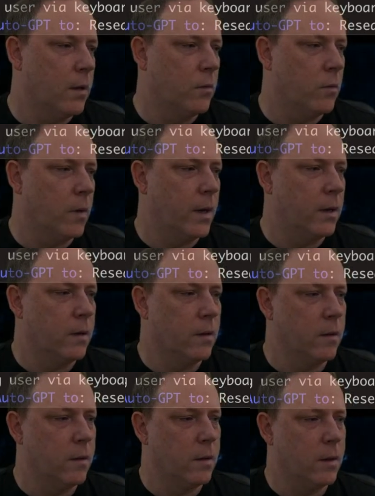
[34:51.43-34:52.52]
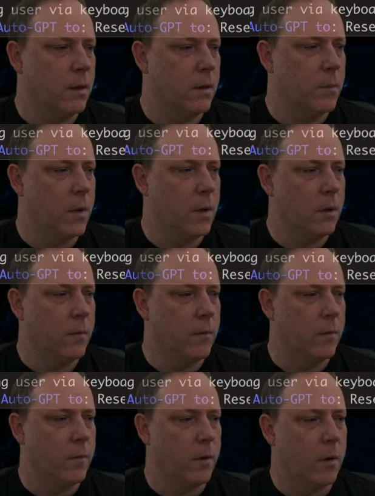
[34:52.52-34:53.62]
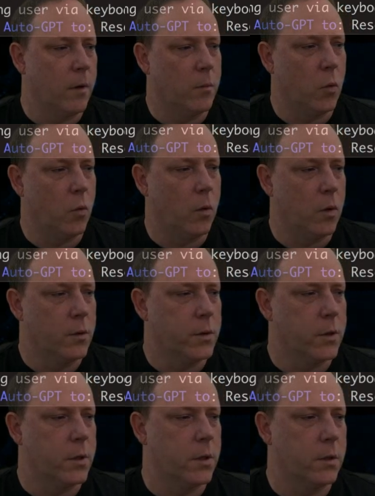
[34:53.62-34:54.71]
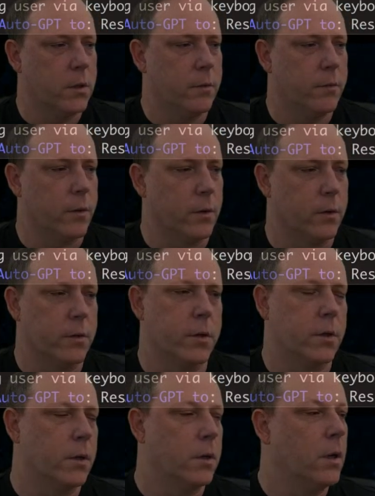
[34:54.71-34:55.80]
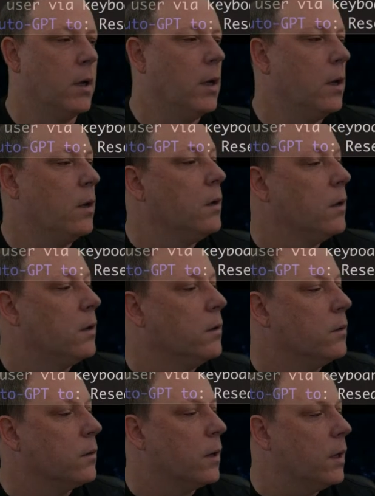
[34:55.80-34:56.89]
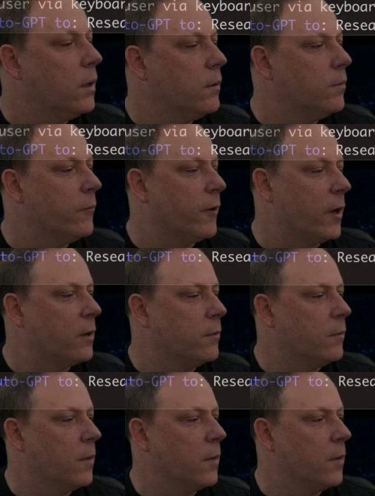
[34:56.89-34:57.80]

and rank them from worst to first. Okay, fine.